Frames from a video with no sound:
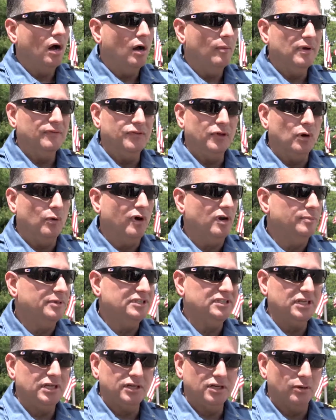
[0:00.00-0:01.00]
If they don't want to be
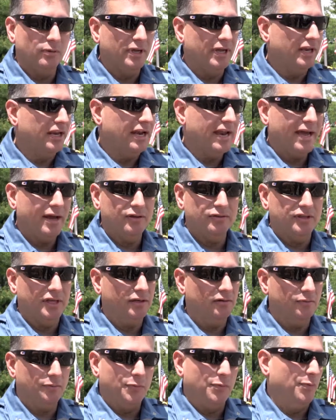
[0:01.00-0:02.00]
seen going in and out,
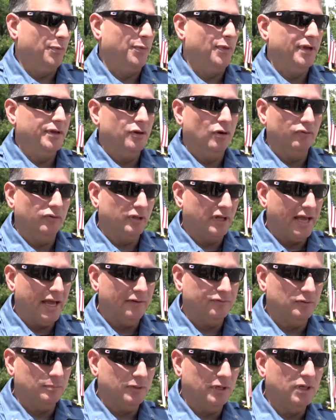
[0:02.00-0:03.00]
they don't really
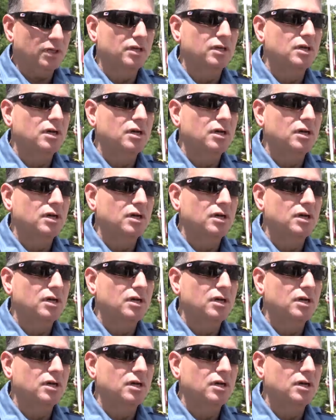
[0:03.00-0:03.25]
have to be.